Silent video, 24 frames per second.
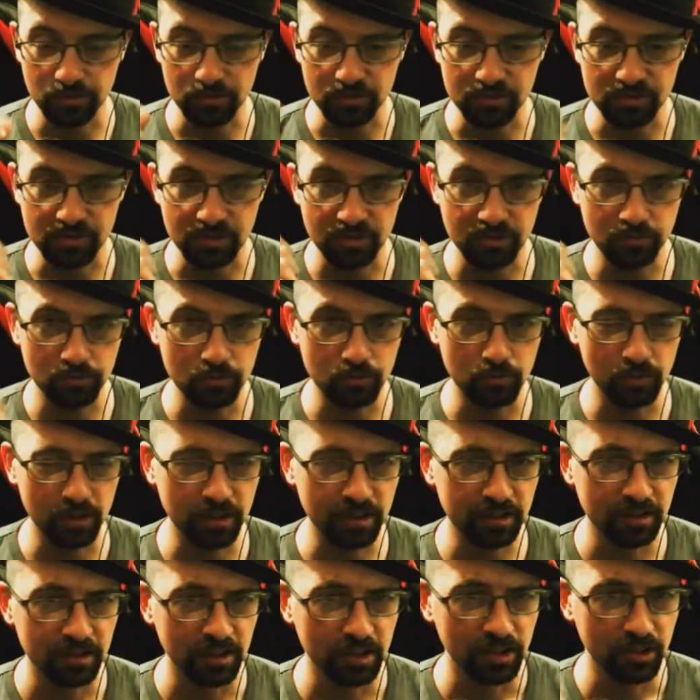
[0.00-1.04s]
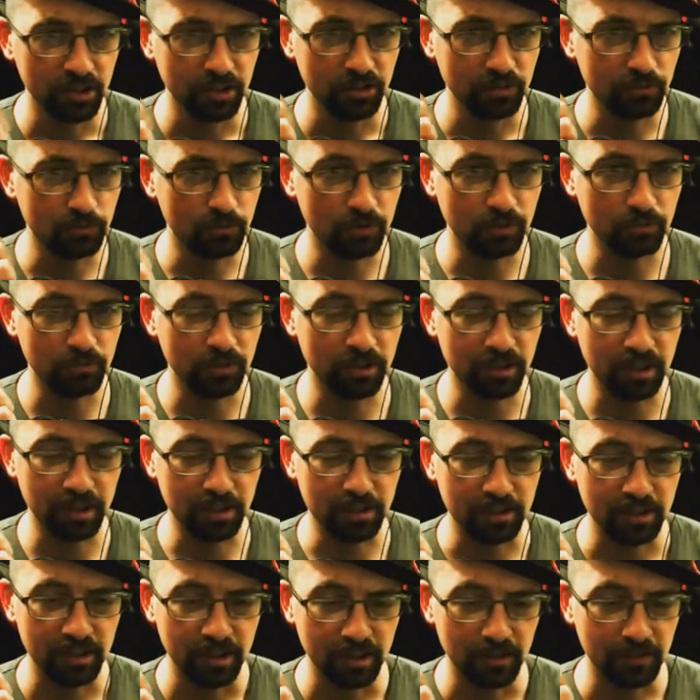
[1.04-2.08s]
So you would want to run like
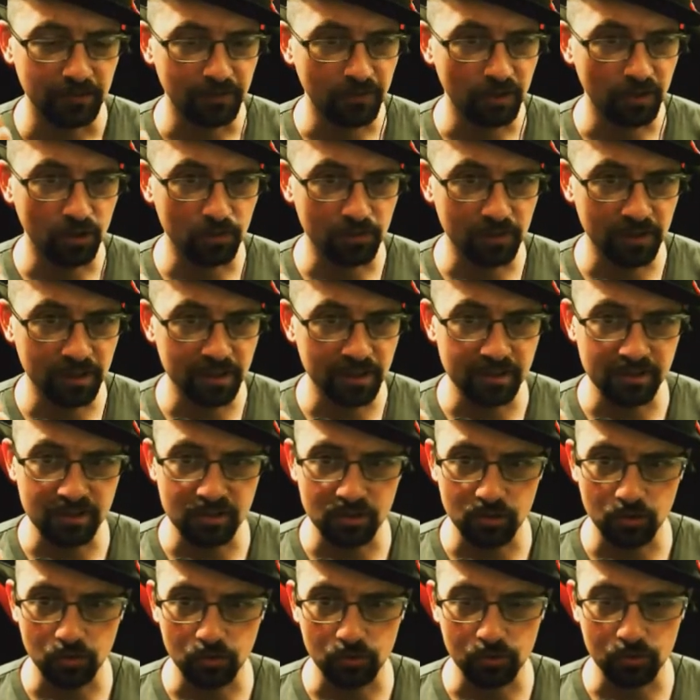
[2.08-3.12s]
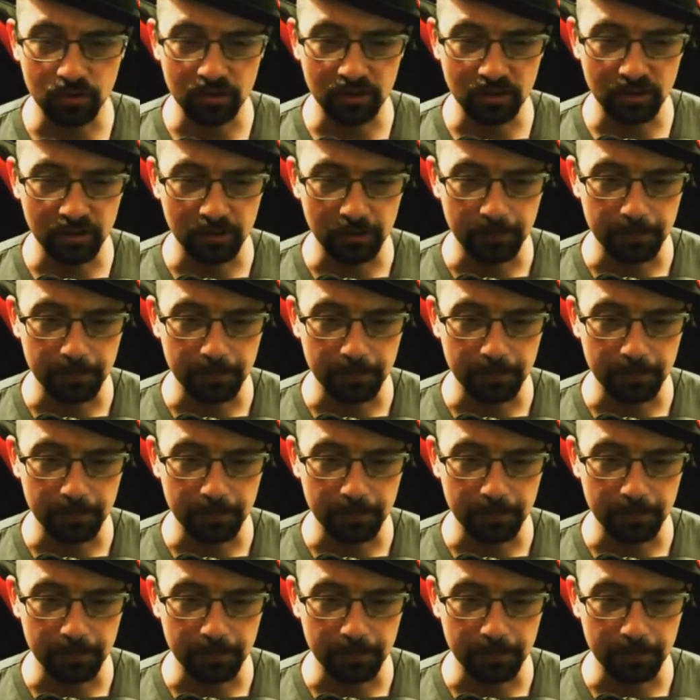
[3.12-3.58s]
vault runs or